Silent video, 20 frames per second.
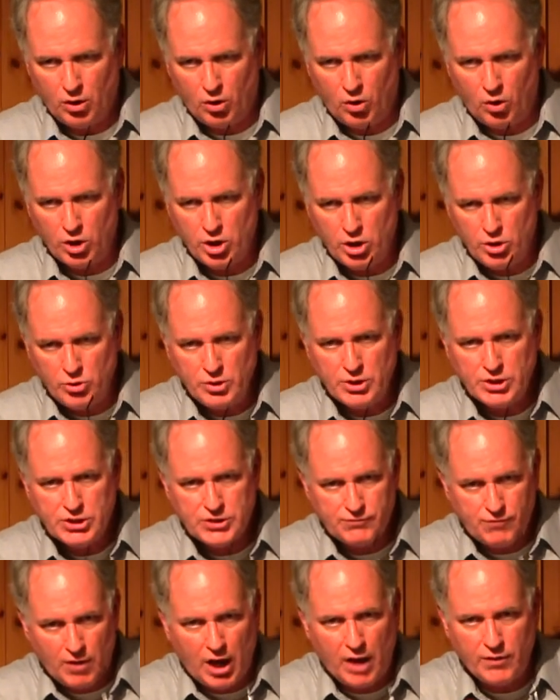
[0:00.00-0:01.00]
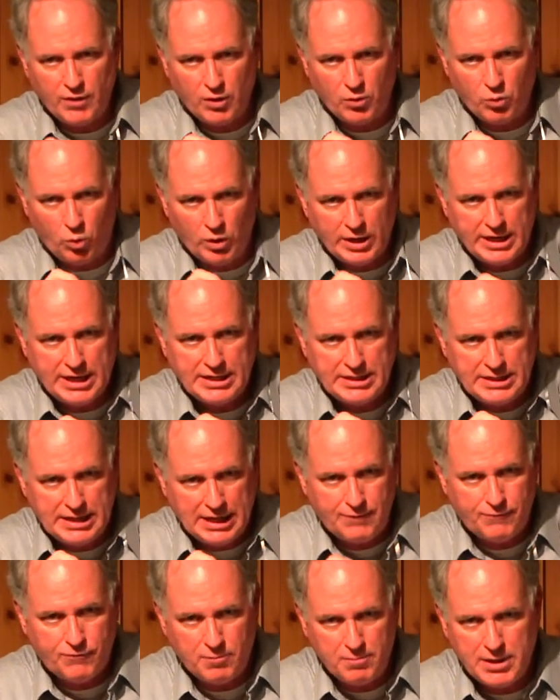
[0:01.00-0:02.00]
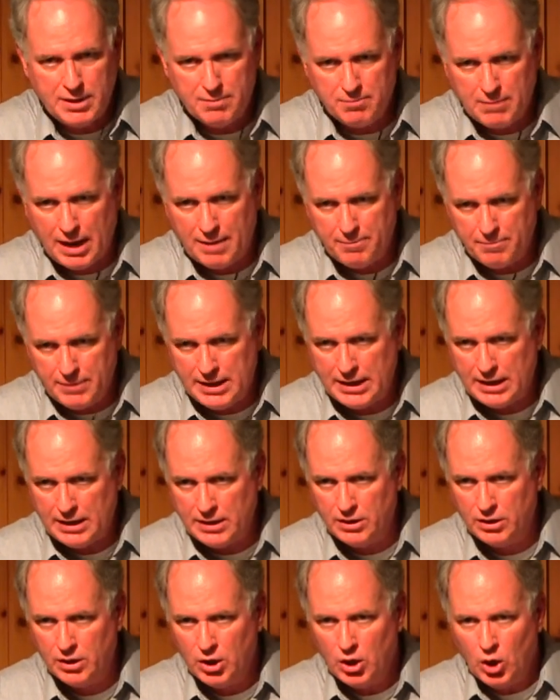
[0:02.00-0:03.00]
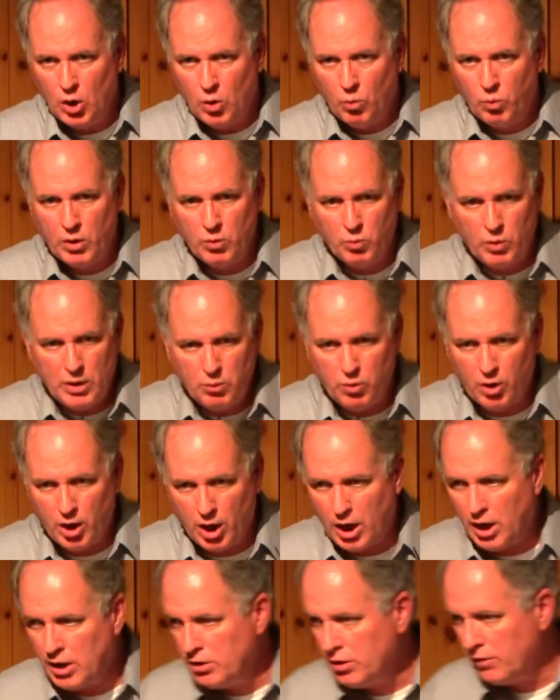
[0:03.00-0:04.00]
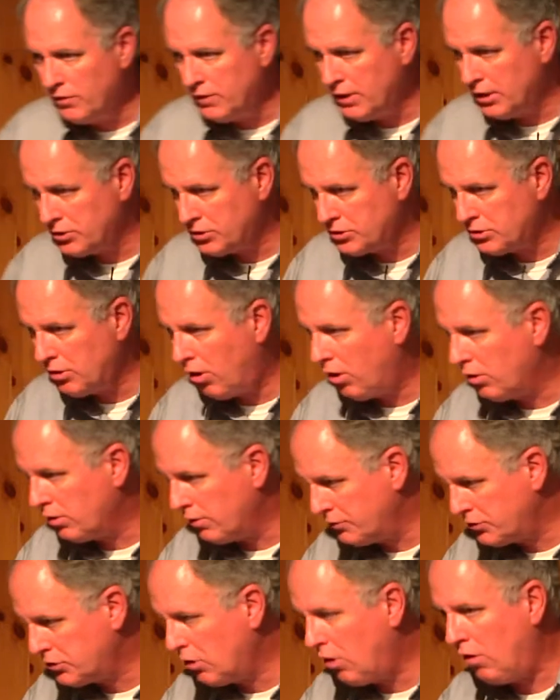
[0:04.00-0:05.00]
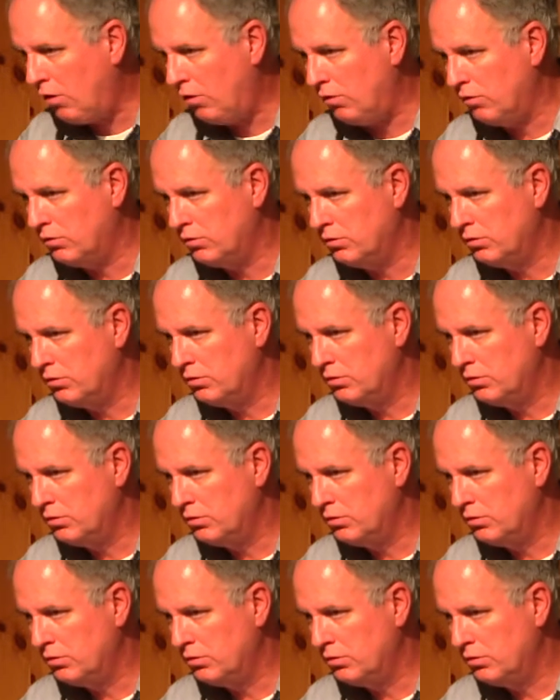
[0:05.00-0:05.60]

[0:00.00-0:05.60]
or Hunan's father, what he did for me and my men when we were under the assault of Saul.